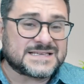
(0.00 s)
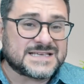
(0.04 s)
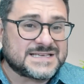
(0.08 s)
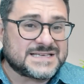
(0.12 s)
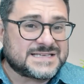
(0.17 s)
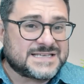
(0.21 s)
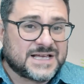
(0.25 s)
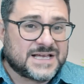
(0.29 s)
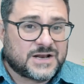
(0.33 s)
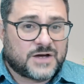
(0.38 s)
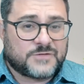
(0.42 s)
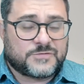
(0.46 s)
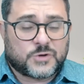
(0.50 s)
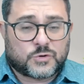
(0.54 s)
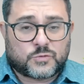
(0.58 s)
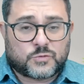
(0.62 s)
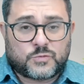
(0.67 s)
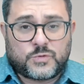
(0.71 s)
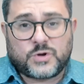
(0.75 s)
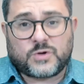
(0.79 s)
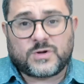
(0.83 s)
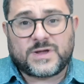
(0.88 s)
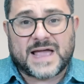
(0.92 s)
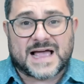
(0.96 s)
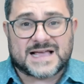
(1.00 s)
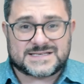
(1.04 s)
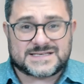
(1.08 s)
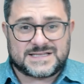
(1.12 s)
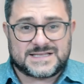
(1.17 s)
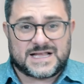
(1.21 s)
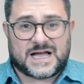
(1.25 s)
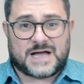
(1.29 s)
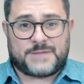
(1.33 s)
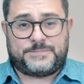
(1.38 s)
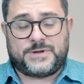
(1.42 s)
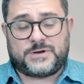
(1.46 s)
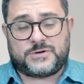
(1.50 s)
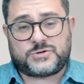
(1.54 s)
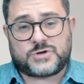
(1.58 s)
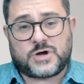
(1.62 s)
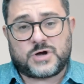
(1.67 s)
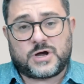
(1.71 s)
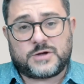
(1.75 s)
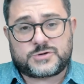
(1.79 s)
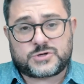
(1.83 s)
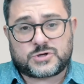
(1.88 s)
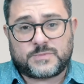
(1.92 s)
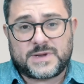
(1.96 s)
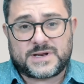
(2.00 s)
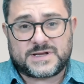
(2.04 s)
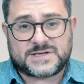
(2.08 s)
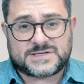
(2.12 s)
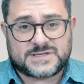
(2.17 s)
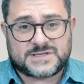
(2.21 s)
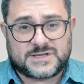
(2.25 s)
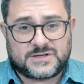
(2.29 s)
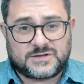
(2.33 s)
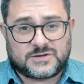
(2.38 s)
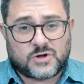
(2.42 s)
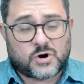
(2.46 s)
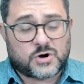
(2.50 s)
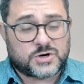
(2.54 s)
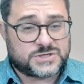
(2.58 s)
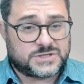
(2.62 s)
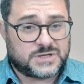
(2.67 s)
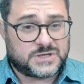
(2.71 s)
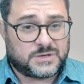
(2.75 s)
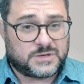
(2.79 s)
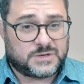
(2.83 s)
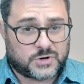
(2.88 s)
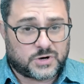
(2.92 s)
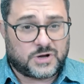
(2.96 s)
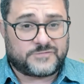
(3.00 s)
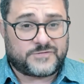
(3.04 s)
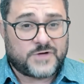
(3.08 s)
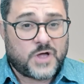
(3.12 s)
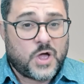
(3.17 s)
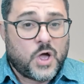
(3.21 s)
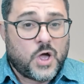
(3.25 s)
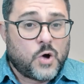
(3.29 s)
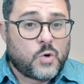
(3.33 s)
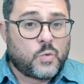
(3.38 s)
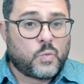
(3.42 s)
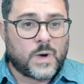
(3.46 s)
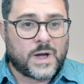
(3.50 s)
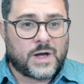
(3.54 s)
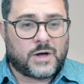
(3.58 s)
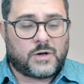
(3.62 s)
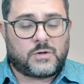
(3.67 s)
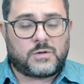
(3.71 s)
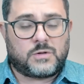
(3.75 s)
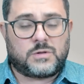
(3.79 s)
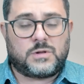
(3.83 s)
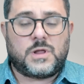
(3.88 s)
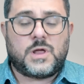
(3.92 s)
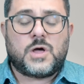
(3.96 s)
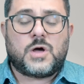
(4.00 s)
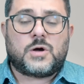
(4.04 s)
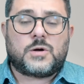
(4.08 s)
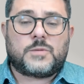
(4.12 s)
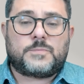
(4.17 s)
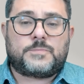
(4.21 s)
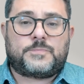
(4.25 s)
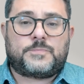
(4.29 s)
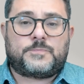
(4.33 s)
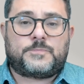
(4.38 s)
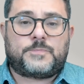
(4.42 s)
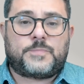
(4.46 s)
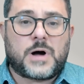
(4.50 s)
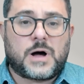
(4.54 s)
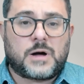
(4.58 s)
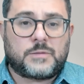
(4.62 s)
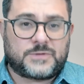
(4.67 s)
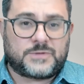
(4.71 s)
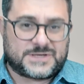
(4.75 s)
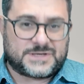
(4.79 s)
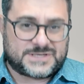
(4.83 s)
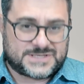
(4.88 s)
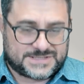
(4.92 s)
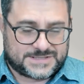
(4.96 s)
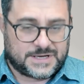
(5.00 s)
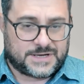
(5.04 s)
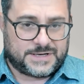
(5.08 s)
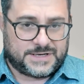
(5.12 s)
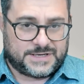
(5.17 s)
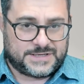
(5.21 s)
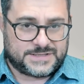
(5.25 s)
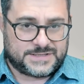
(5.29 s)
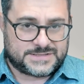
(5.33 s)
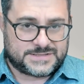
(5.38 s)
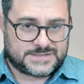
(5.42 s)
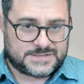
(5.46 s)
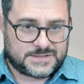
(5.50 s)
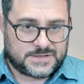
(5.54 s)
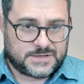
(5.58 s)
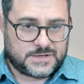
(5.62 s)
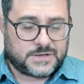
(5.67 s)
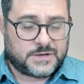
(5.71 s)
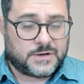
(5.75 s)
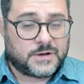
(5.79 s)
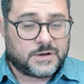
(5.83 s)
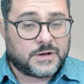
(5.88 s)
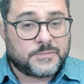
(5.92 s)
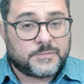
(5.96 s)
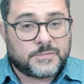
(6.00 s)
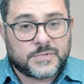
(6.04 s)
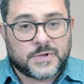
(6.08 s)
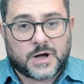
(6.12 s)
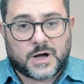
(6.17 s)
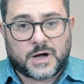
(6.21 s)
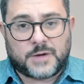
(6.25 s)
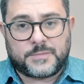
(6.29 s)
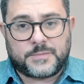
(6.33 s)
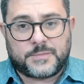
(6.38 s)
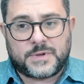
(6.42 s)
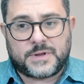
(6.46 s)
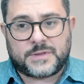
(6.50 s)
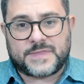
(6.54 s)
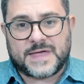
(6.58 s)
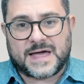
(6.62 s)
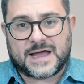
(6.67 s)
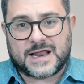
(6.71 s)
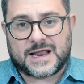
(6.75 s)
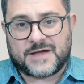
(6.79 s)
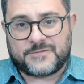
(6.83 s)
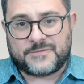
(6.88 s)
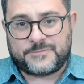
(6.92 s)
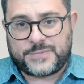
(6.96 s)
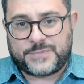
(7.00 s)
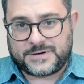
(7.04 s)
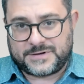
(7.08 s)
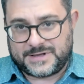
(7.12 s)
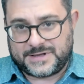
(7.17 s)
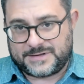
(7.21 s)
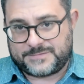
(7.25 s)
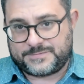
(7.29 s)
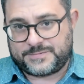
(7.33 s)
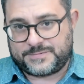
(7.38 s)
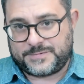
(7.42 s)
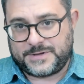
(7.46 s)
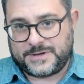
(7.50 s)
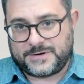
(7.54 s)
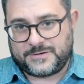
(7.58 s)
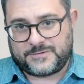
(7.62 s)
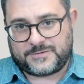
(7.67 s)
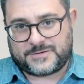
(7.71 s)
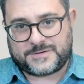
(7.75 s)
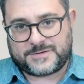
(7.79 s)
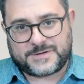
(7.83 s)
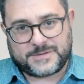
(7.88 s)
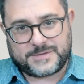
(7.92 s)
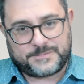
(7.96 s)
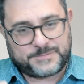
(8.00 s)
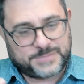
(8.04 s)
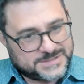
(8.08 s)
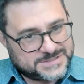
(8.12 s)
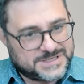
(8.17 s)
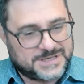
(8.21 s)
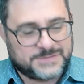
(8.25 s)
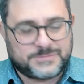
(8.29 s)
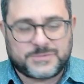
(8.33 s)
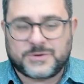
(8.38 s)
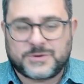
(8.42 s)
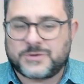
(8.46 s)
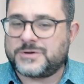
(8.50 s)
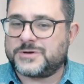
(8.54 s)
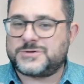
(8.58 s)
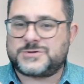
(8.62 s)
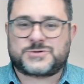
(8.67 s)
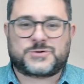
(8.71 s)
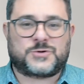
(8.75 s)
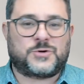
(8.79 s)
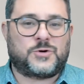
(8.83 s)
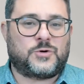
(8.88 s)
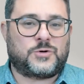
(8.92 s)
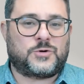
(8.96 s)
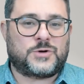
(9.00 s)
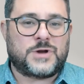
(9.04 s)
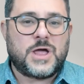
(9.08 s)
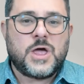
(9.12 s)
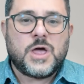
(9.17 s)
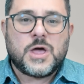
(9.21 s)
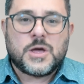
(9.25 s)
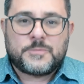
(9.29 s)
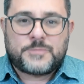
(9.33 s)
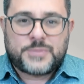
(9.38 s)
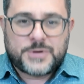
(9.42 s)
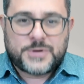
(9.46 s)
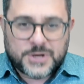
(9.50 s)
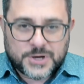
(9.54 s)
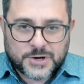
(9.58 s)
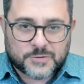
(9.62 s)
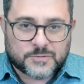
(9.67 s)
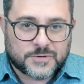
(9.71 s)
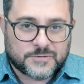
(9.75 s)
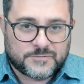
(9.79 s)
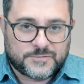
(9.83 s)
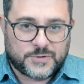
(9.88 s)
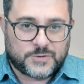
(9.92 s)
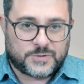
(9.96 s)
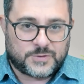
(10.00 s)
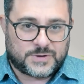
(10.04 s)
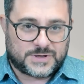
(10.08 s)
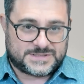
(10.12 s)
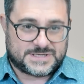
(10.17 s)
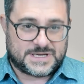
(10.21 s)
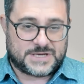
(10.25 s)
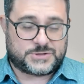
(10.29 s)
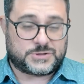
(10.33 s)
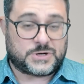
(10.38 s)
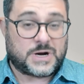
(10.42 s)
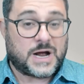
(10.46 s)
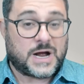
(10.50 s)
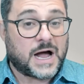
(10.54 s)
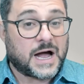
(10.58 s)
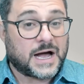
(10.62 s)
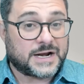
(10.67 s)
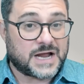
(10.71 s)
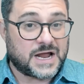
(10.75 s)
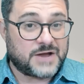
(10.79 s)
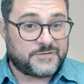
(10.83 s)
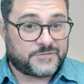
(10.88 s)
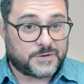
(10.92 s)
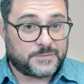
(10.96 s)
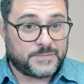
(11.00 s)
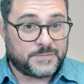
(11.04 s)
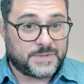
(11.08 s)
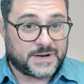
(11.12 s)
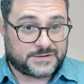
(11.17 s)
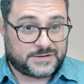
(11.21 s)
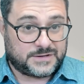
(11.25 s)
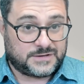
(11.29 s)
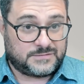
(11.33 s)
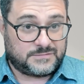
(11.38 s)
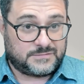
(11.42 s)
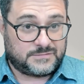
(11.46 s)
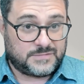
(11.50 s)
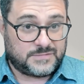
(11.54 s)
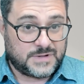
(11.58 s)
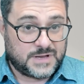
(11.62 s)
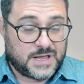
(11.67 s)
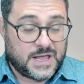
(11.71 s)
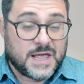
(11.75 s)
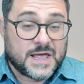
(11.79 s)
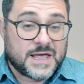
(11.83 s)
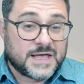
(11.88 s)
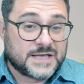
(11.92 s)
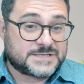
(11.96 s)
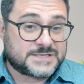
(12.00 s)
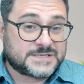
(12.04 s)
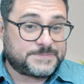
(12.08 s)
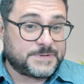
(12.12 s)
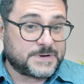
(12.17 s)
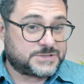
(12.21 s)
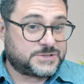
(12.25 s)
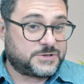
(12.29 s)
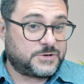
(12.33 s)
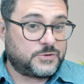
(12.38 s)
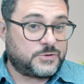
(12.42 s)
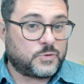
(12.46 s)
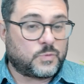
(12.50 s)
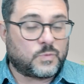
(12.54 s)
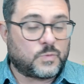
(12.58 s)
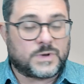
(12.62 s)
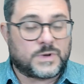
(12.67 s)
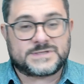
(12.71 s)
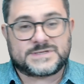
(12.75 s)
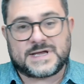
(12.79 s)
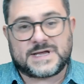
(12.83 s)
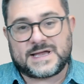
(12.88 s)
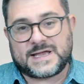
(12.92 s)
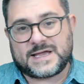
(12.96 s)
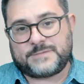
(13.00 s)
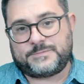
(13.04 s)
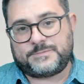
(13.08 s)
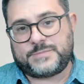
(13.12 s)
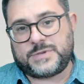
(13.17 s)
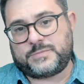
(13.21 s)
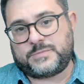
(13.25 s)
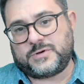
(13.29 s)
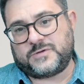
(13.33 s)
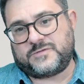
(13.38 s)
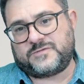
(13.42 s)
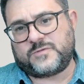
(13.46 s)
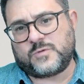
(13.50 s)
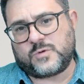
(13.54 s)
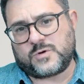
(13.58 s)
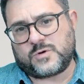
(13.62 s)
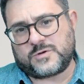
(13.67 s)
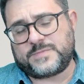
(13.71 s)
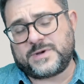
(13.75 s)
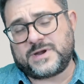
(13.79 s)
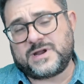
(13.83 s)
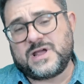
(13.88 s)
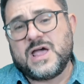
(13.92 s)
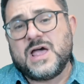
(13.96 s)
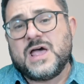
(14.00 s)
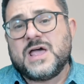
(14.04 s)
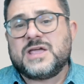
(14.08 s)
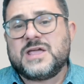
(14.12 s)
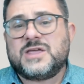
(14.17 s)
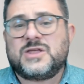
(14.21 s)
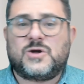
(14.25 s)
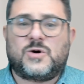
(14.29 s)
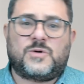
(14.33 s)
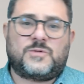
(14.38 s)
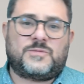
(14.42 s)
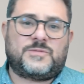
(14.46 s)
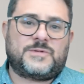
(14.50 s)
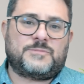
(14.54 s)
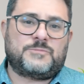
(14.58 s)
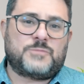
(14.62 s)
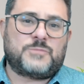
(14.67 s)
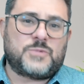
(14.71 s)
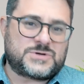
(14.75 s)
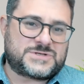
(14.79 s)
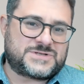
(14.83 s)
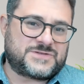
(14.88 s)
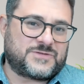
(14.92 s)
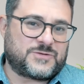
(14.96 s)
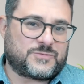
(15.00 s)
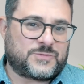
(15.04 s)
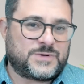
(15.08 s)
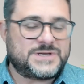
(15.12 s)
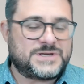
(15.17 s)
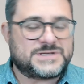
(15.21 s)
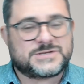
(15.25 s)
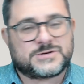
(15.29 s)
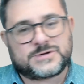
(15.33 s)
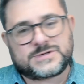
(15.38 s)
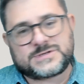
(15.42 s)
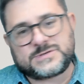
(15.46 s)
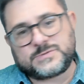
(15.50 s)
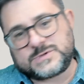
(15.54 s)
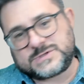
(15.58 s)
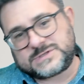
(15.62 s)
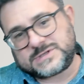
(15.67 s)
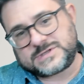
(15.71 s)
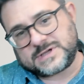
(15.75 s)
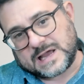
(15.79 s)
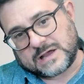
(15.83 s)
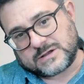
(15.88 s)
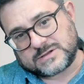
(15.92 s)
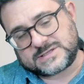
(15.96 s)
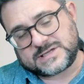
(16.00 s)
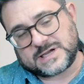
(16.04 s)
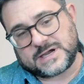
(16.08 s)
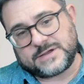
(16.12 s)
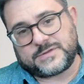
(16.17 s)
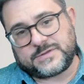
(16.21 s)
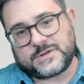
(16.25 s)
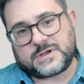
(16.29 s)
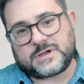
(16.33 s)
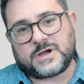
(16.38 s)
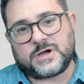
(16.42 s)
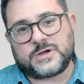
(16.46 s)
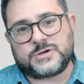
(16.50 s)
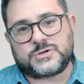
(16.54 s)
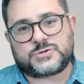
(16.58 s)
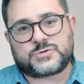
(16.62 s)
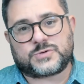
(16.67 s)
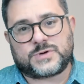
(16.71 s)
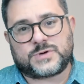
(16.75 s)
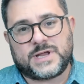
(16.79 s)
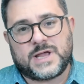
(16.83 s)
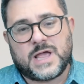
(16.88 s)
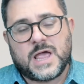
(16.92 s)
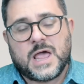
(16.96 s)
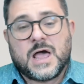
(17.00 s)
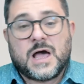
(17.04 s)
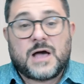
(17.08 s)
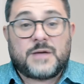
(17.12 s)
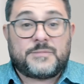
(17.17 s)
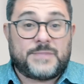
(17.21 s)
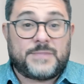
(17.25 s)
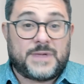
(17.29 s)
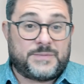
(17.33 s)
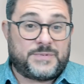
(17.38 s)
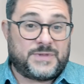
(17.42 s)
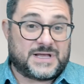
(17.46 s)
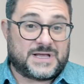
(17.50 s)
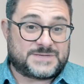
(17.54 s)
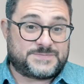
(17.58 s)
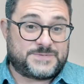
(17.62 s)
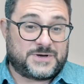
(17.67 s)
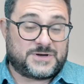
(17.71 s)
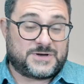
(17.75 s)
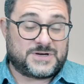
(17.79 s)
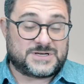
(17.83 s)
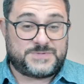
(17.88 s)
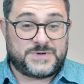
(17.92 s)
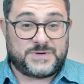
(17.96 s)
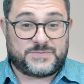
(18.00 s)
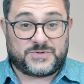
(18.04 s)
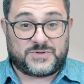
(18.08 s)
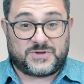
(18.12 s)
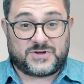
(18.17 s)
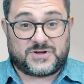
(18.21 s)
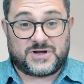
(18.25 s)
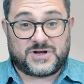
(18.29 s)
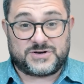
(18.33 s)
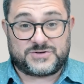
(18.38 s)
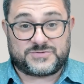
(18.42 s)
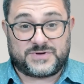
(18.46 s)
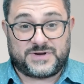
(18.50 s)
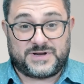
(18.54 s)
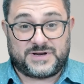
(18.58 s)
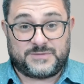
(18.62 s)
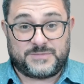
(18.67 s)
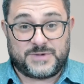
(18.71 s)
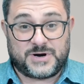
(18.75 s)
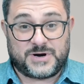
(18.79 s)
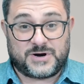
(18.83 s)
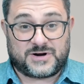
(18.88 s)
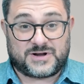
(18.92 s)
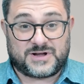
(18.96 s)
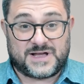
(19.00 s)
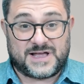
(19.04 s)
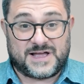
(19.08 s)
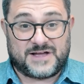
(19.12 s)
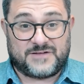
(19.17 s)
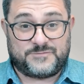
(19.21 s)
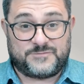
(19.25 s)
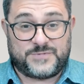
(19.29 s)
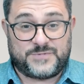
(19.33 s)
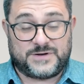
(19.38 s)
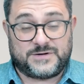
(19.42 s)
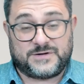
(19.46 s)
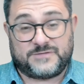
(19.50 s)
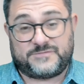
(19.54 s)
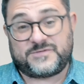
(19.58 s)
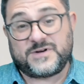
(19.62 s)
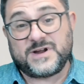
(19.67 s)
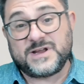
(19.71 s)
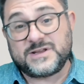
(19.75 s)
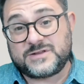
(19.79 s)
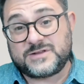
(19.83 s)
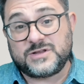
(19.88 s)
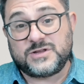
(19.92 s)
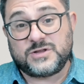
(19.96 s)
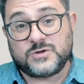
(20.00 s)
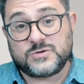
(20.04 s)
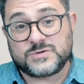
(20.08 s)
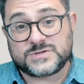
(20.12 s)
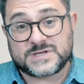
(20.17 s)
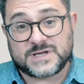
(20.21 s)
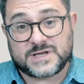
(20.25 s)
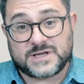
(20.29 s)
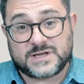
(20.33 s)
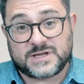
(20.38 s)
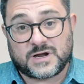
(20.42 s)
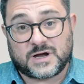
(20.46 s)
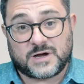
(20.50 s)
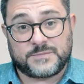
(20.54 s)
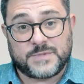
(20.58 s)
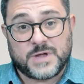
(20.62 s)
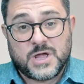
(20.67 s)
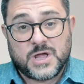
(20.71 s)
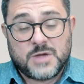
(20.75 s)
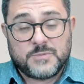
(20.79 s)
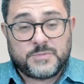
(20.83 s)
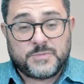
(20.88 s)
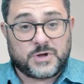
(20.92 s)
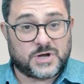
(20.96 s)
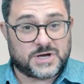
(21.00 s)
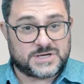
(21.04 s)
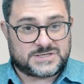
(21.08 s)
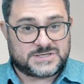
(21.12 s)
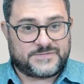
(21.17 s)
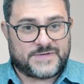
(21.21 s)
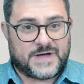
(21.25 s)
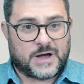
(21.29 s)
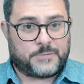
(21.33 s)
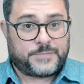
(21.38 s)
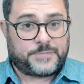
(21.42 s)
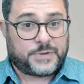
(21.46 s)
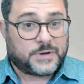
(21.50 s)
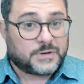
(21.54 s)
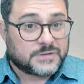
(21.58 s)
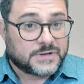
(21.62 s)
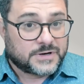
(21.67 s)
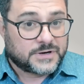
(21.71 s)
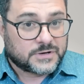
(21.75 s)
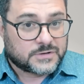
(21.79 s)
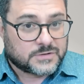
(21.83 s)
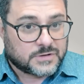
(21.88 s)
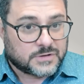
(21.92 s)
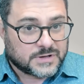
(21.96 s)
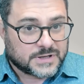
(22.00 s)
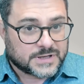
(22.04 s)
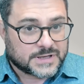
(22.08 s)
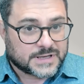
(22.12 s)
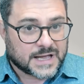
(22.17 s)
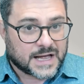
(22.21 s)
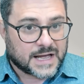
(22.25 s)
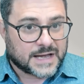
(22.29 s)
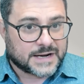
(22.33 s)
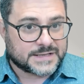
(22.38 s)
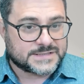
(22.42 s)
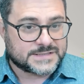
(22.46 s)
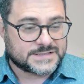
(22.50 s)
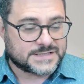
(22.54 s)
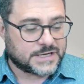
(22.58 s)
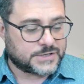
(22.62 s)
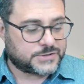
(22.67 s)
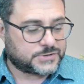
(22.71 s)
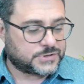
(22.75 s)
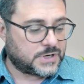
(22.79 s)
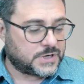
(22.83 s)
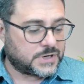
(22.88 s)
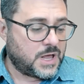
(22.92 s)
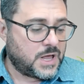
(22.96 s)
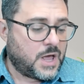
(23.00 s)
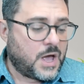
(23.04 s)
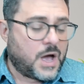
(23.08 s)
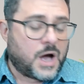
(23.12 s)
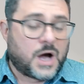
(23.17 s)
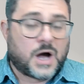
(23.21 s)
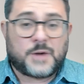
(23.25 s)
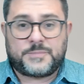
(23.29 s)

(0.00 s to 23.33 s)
as I said, there really has not been a tremendously large number of well published studies um, that have been like you know placebo controlled, peer reviewed, etc. on ivermectin, especially the ones that had been put forth. But you know most of the research was done outside the country. Maybe that's because people in the country in America have been afraid to use it um, because of how political it got, etc.